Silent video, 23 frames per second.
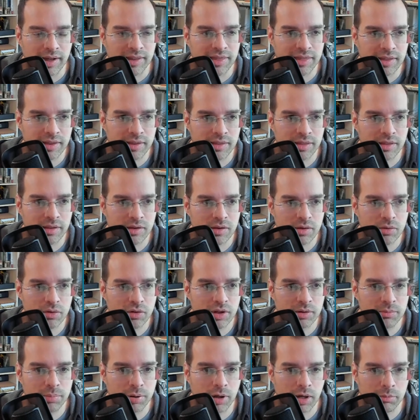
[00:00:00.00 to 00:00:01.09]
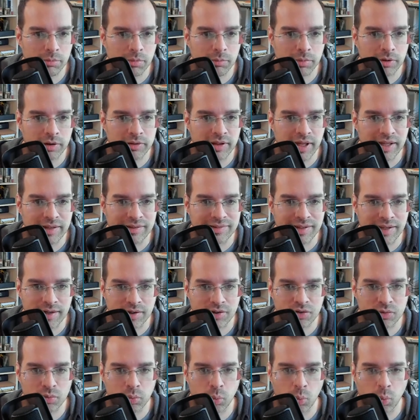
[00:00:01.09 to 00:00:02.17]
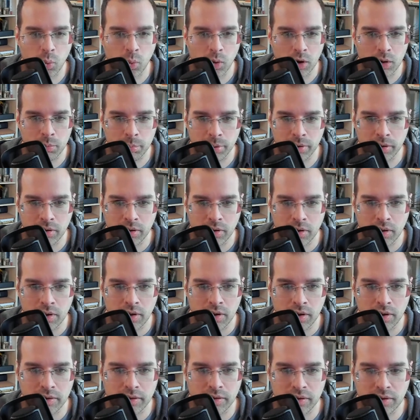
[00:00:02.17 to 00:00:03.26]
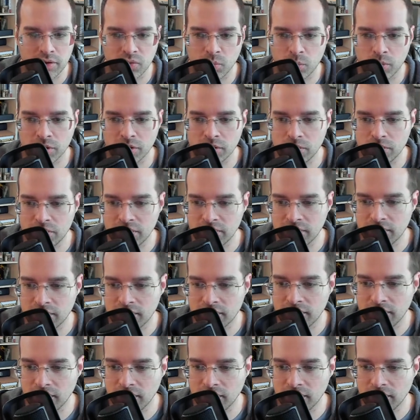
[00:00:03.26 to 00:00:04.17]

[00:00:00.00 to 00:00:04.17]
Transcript: I think that you did probably that text warp. I think is what you did.